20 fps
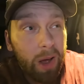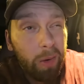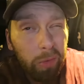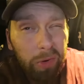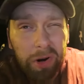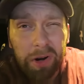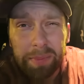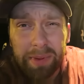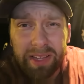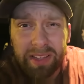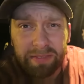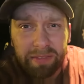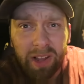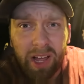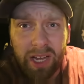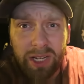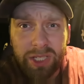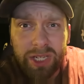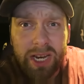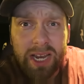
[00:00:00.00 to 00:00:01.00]
I wanted to be at the
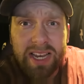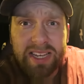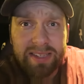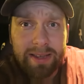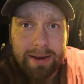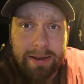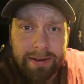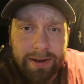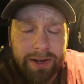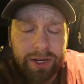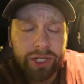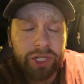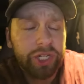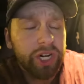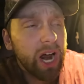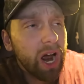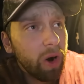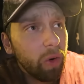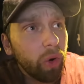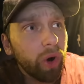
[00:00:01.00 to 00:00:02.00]
Flying J because then I could take a
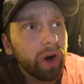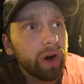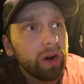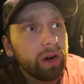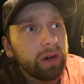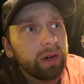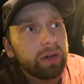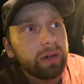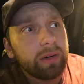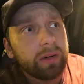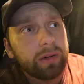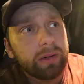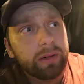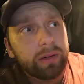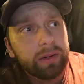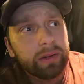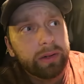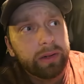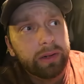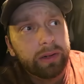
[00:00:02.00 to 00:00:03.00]
shower.
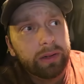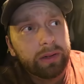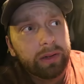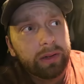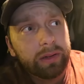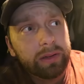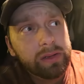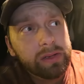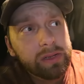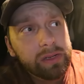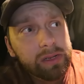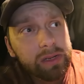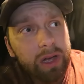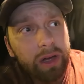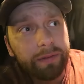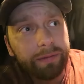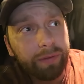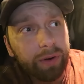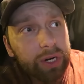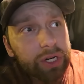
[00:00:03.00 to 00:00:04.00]

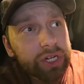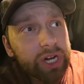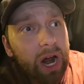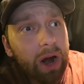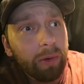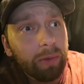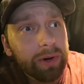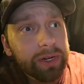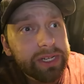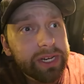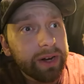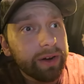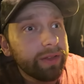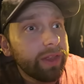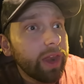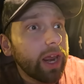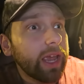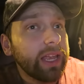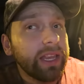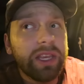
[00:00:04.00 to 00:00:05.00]
I've got free showers
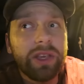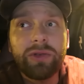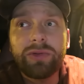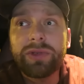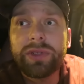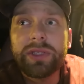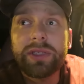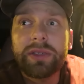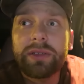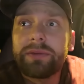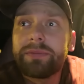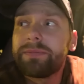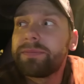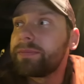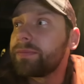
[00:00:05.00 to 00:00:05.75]
here that I can use.